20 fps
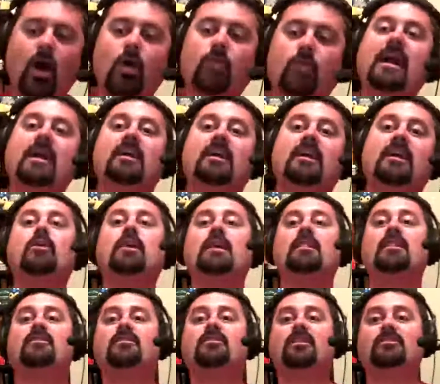
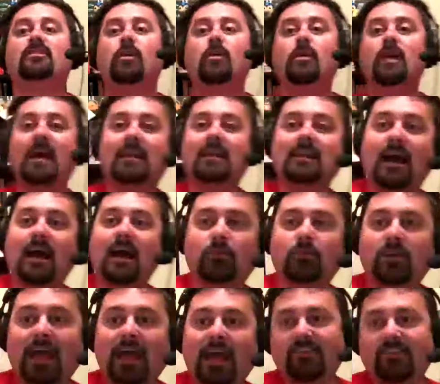Okay, let's go ahead and
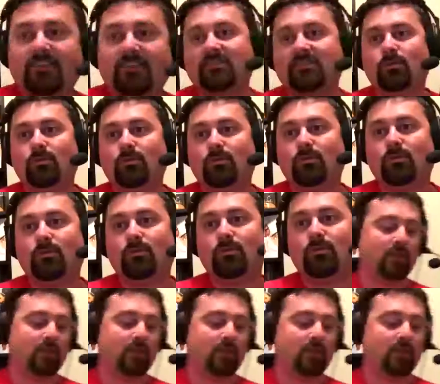I want to ask this question.